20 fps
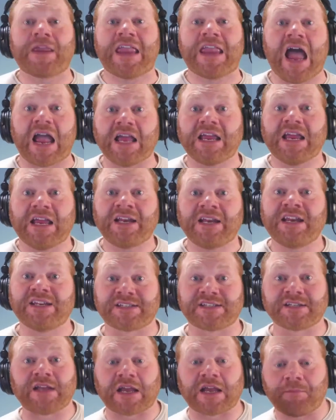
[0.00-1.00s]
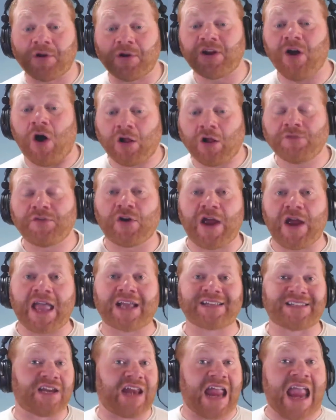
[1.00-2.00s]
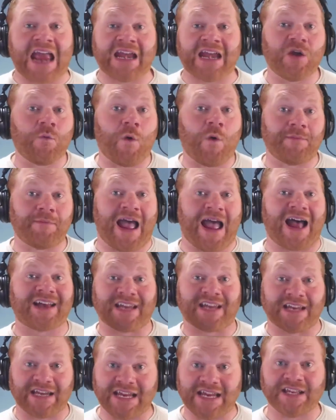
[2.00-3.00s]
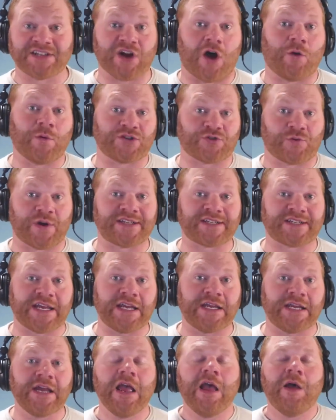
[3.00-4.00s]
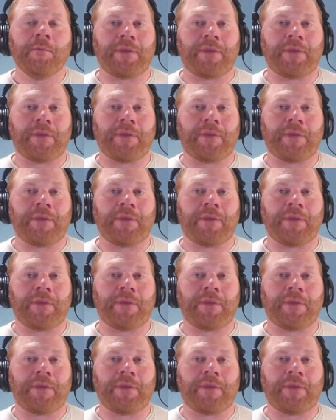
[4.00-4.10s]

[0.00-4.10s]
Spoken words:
yeah, it is like putting all of your eggs in any one basket is always risky.